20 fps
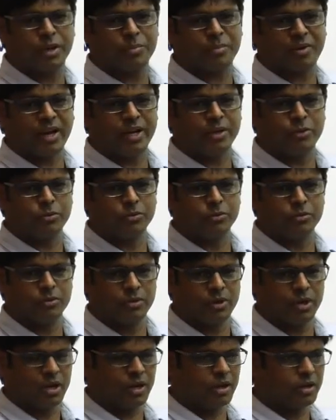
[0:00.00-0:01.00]
have tried to
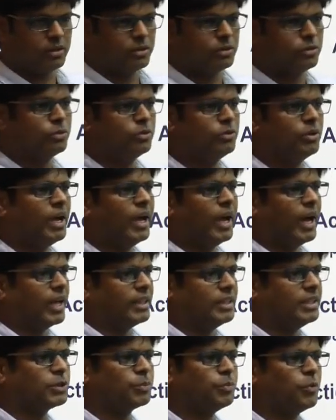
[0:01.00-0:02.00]
do,
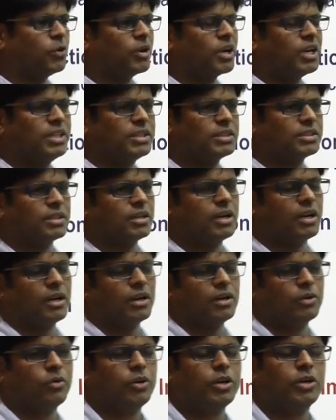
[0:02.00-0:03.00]
and this model is
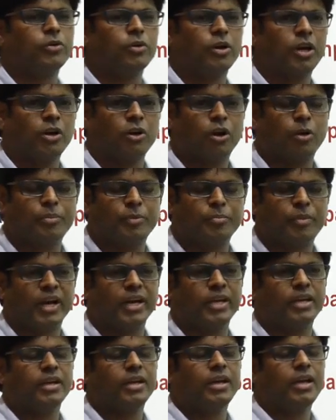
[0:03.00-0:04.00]
going to adopt
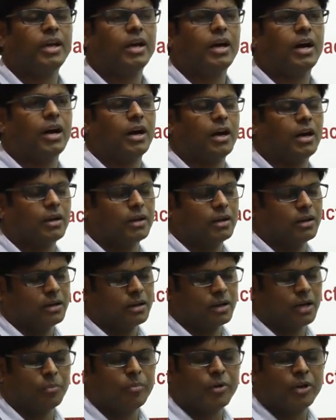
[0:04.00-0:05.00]
by
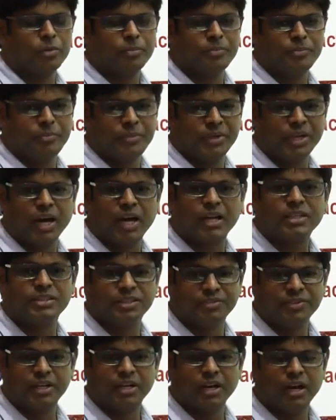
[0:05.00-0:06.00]
government of Bihar,
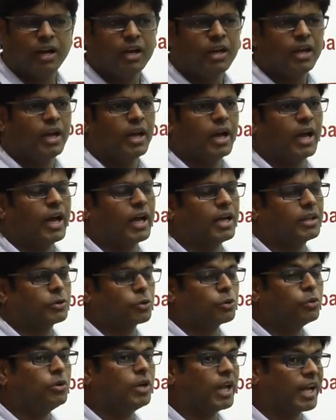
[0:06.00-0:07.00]
Jivika,
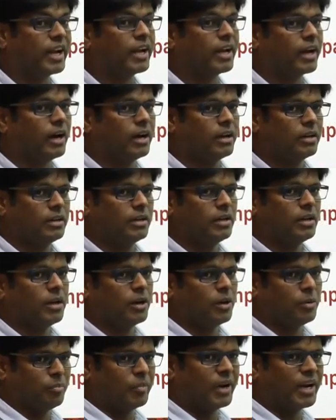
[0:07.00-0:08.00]
through
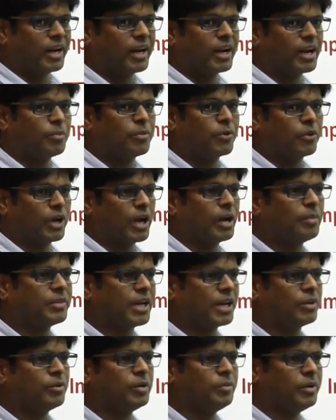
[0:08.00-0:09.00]
Manrega program
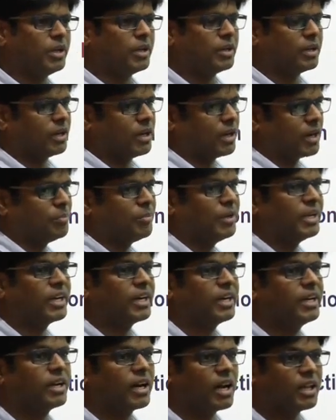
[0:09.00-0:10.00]
that will be
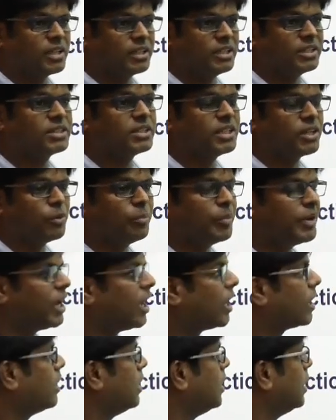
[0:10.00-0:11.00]
replicated in other district of
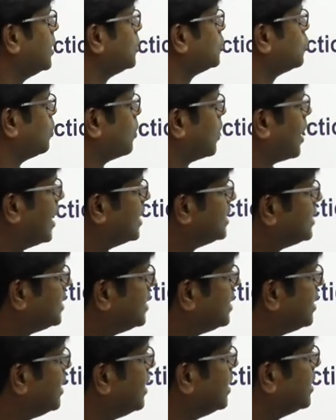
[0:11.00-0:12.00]
Bihar. So
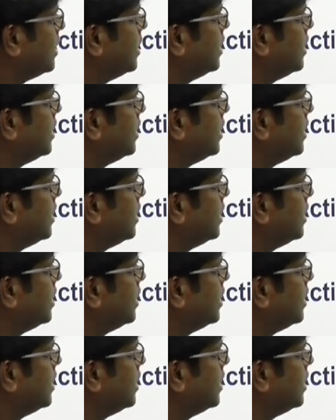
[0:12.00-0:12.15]
considering